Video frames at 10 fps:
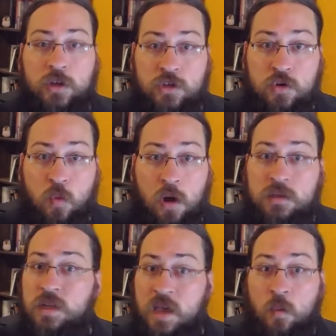we do
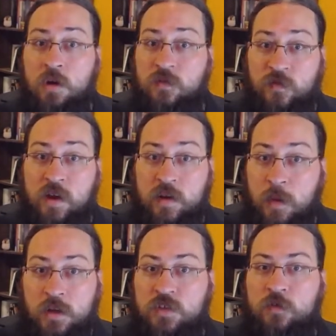want, and want very
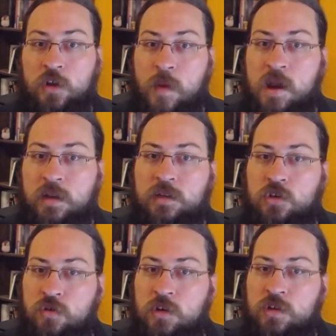much, for humanity
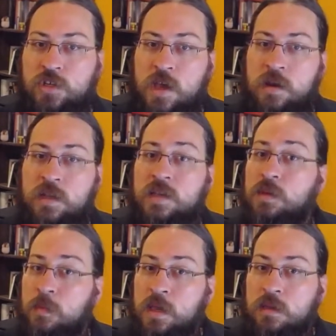to treat Christianity
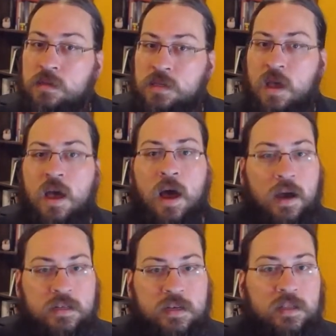as a means,
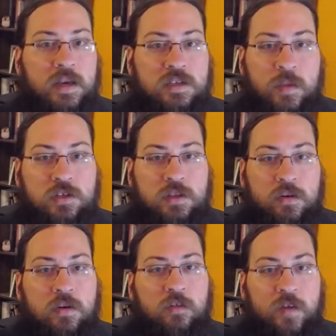ideally as a means to
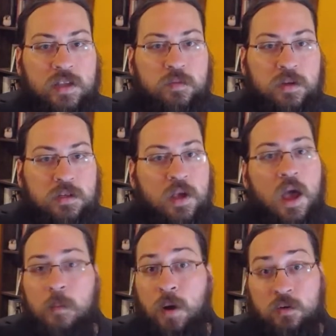their own advancement,
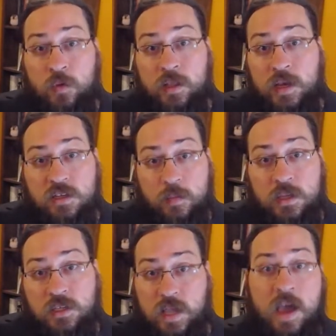but really as a
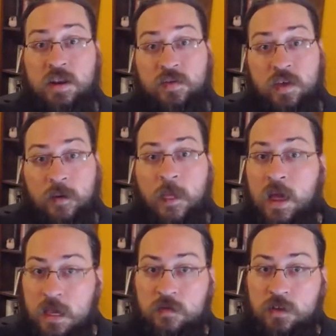means to anything,
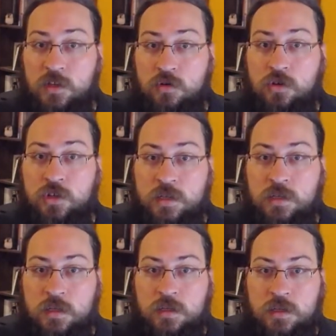even social
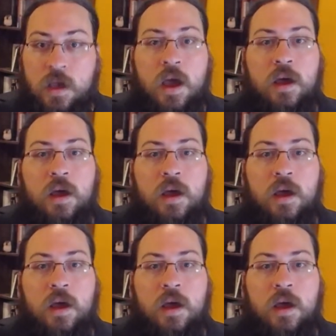justice.